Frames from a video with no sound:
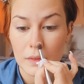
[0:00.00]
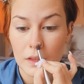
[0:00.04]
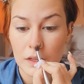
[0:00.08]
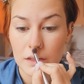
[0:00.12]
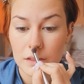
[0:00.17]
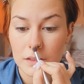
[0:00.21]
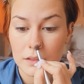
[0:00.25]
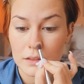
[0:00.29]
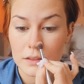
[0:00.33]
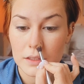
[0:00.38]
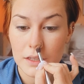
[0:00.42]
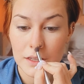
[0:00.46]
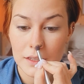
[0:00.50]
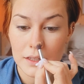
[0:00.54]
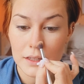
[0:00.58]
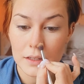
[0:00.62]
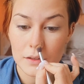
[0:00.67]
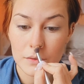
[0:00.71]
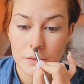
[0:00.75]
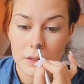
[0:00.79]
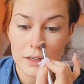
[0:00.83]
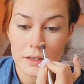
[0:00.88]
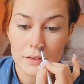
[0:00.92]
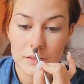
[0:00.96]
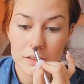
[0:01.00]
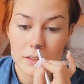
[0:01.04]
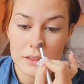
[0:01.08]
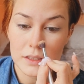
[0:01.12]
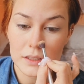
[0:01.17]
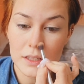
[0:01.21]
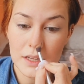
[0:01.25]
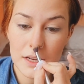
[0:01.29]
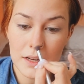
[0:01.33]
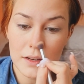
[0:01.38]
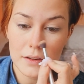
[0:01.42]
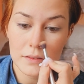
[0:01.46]
Taking whatever's
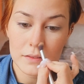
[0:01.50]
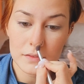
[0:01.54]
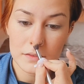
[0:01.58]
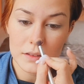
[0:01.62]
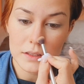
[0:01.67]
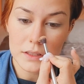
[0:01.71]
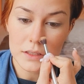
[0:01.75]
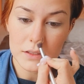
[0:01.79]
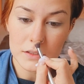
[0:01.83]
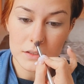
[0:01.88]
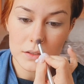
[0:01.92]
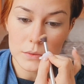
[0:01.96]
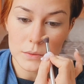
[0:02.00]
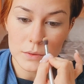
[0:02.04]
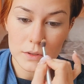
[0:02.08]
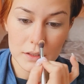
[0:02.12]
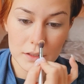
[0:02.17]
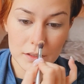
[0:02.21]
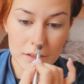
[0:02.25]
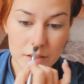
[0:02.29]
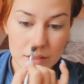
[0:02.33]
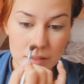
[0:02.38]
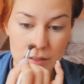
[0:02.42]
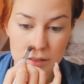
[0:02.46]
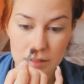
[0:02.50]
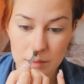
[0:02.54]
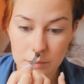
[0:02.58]
left and swirling the tip of